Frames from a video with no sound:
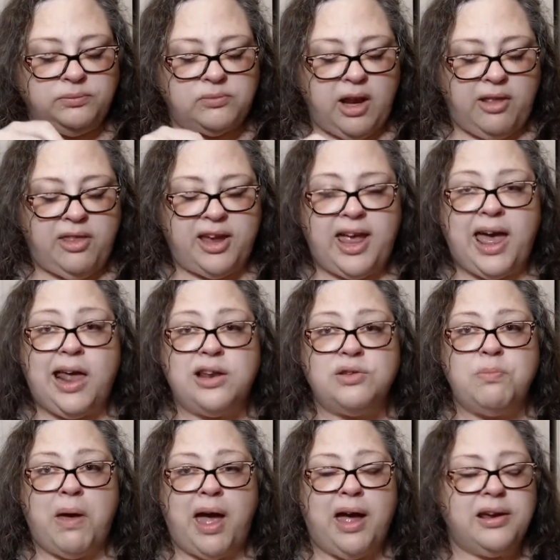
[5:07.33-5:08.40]
And the cat is
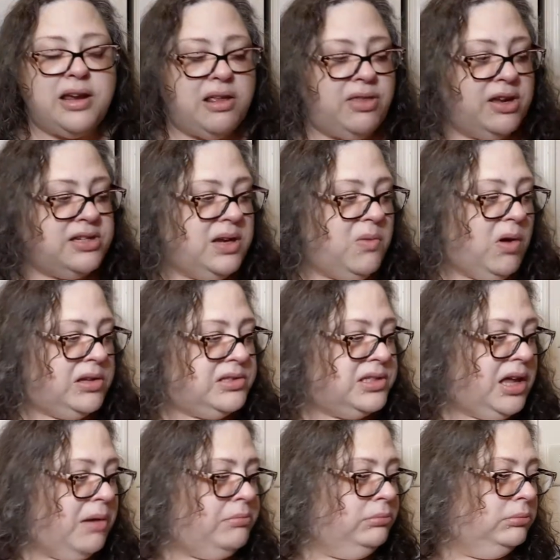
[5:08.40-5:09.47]
back. He thinks he wants
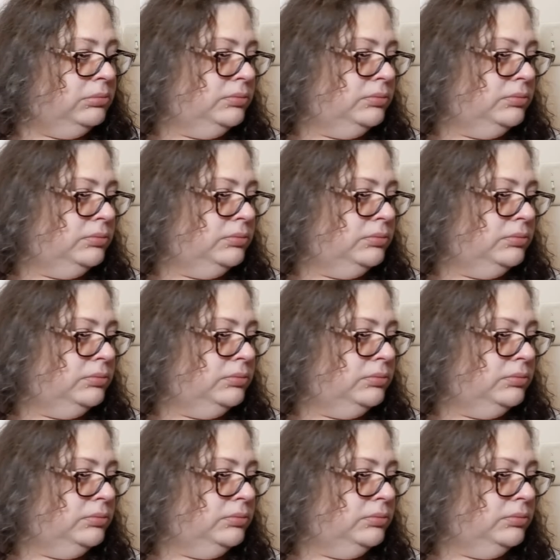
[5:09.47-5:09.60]
some.